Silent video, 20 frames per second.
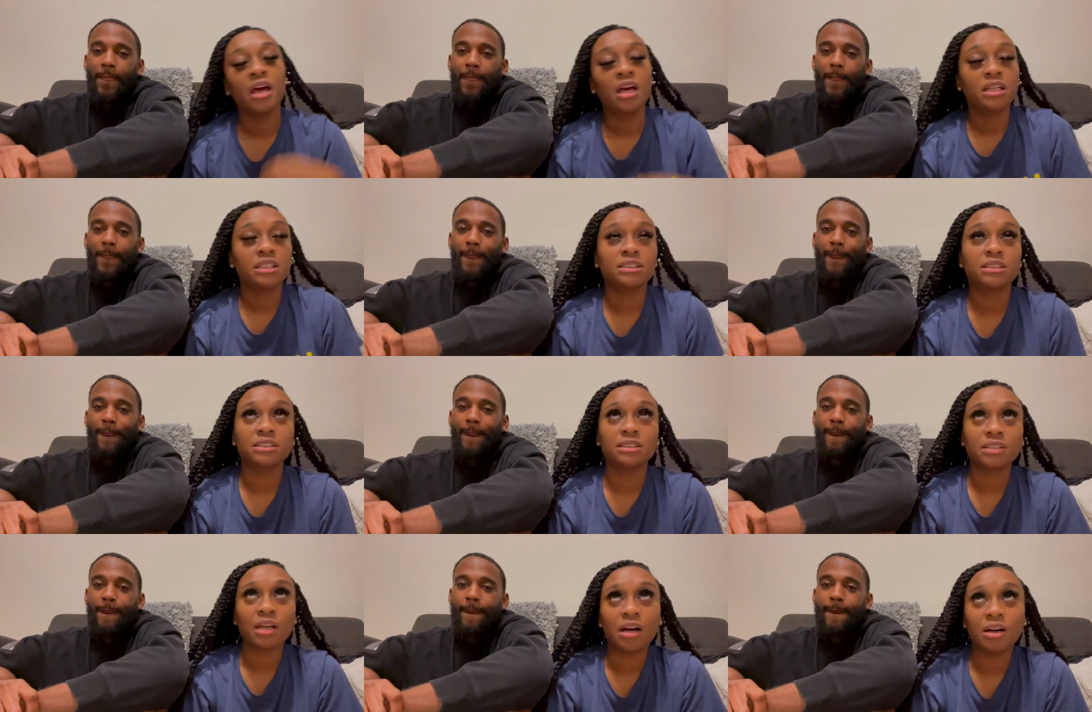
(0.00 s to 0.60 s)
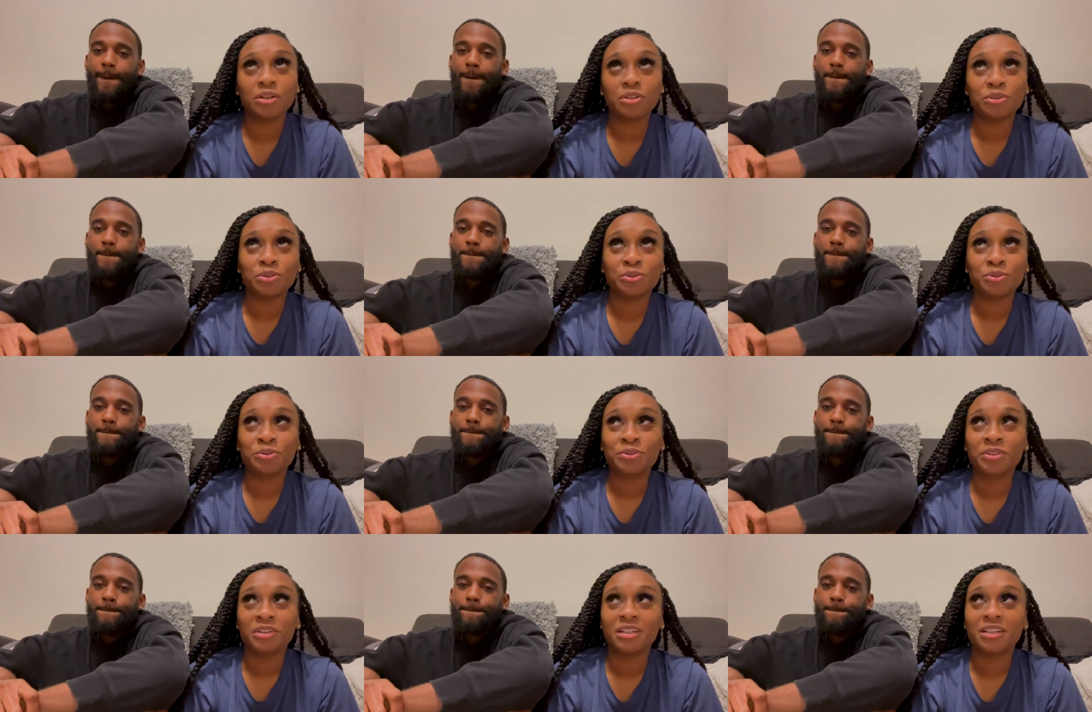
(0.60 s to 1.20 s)

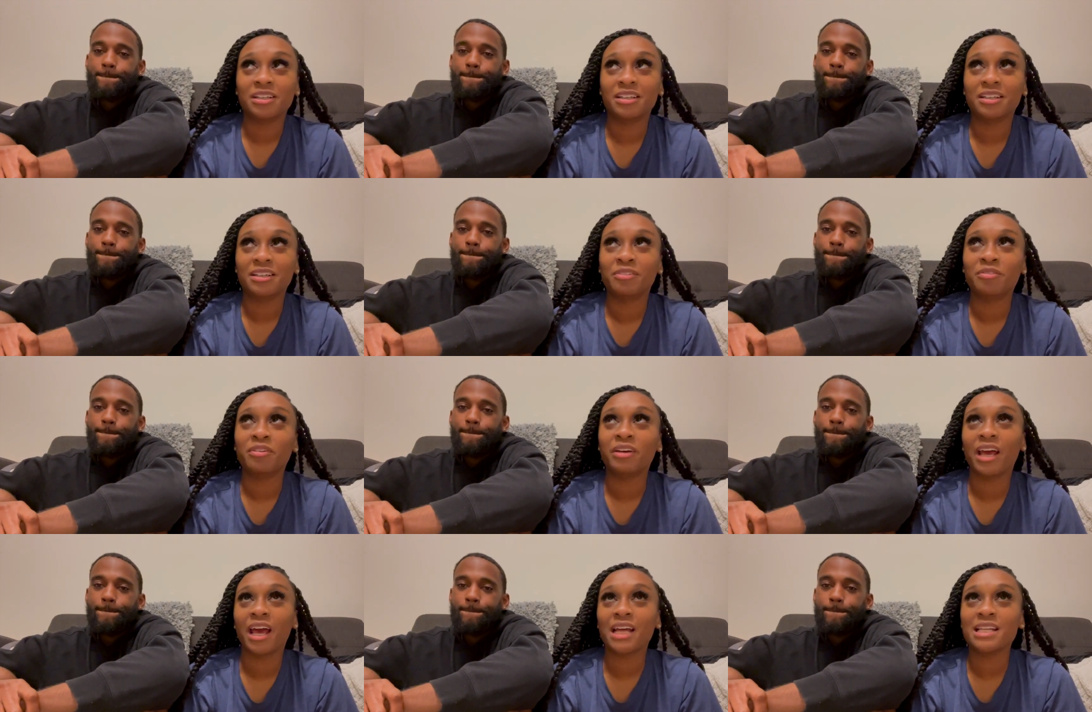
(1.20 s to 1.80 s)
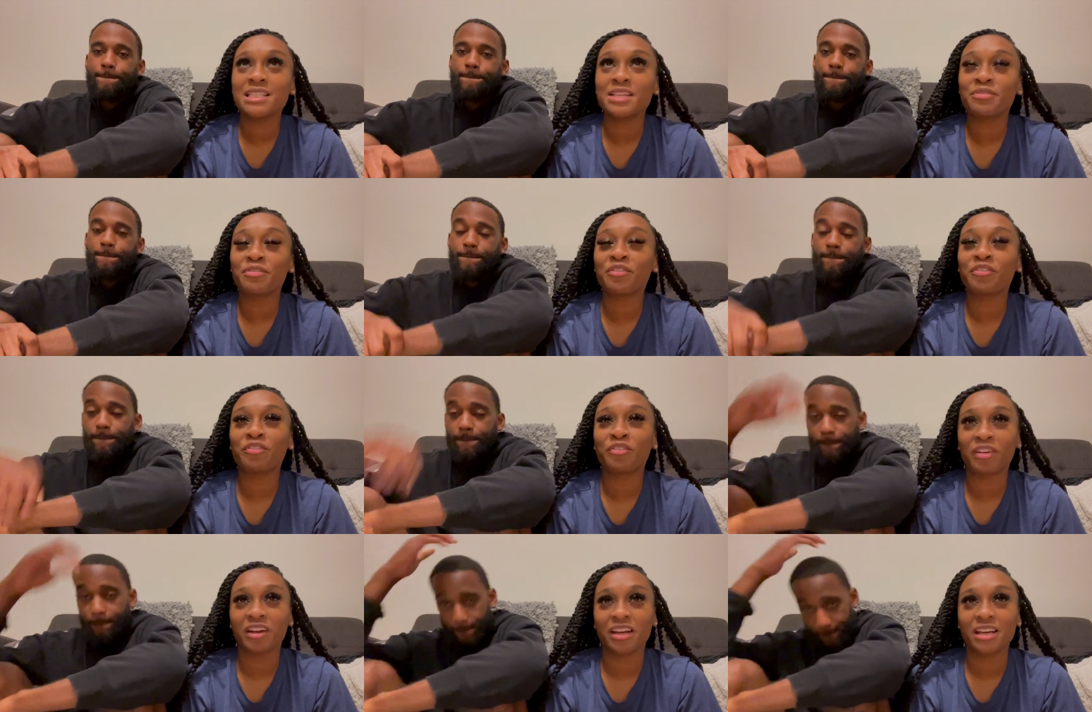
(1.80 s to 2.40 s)
Speaker 1: So we had
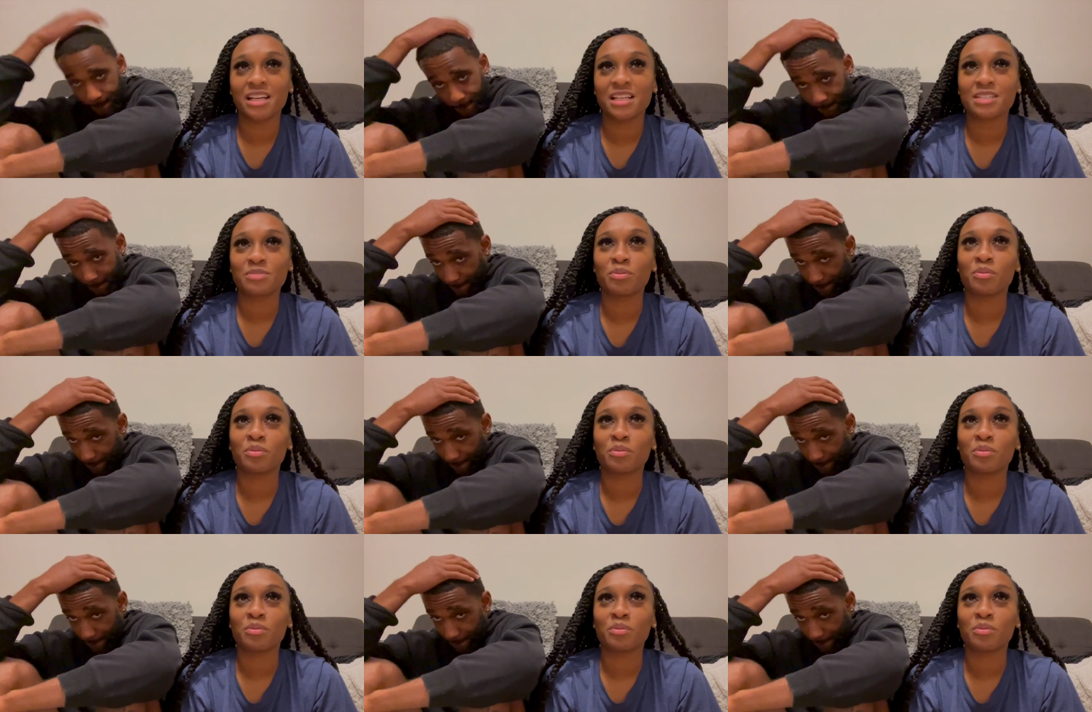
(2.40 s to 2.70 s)
different friends.